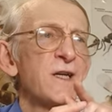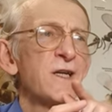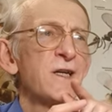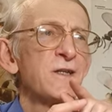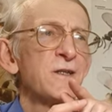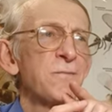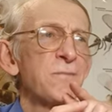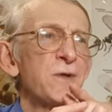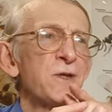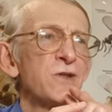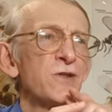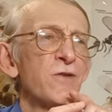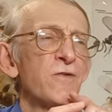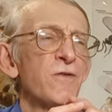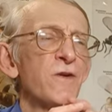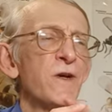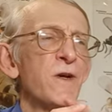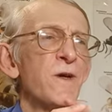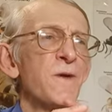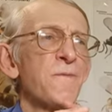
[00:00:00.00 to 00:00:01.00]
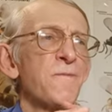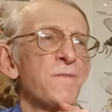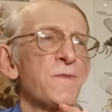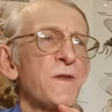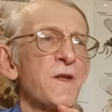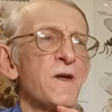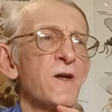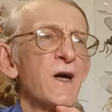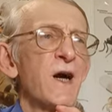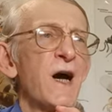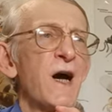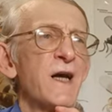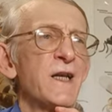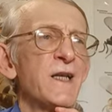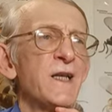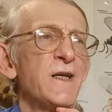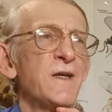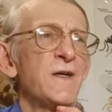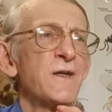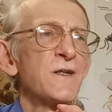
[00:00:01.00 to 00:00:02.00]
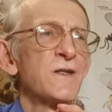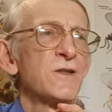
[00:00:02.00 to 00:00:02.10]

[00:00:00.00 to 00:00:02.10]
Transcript: has a piece of honey.